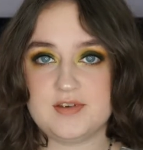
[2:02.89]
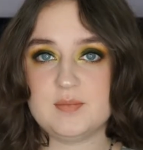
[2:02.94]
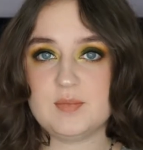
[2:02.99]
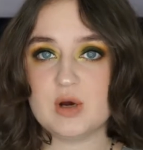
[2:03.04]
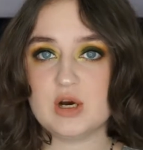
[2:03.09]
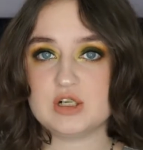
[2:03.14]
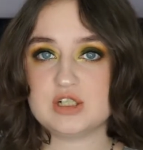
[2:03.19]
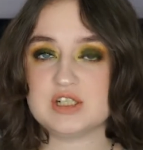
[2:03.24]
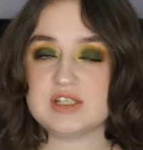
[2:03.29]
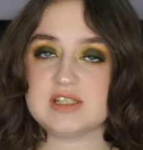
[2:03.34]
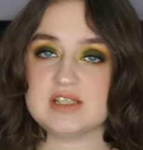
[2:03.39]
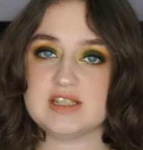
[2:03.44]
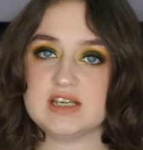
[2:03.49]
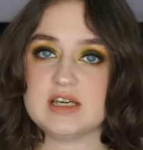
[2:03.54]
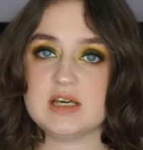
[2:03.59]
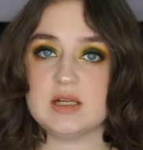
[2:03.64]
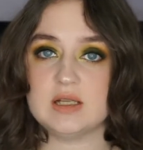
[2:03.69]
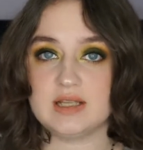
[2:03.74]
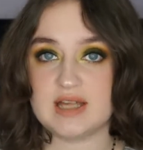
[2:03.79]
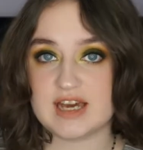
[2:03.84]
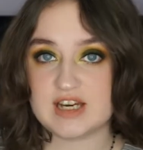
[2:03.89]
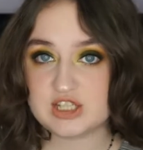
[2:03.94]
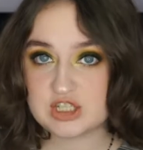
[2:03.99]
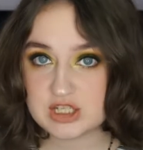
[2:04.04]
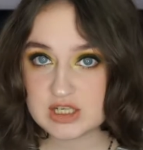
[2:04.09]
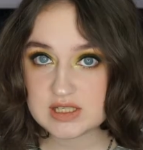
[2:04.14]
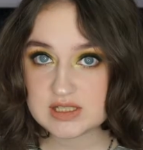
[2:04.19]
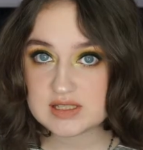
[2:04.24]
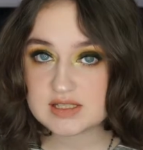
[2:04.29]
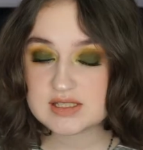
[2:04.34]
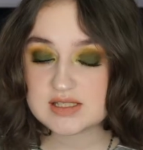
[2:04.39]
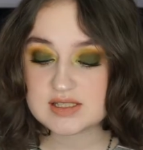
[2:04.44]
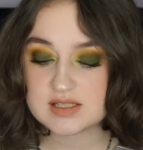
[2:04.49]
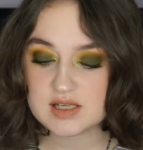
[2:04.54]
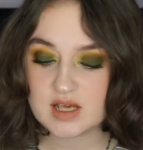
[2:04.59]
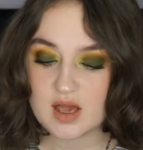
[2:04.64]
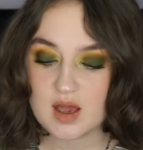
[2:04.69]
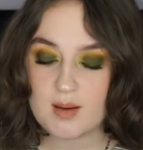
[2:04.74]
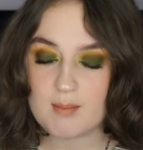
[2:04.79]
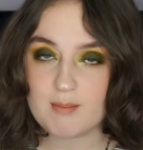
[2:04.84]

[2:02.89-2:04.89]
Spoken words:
you purchase the collections,